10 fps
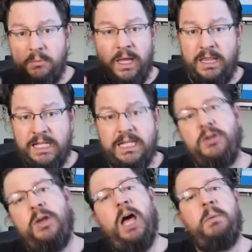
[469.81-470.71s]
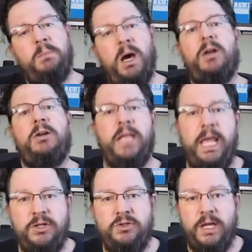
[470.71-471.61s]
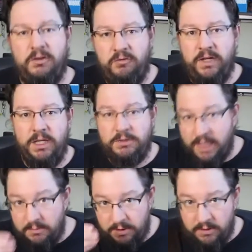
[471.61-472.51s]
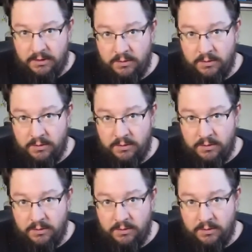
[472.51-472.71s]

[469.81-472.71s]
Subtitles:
And that's how you help in modern day, is you got to videotape it.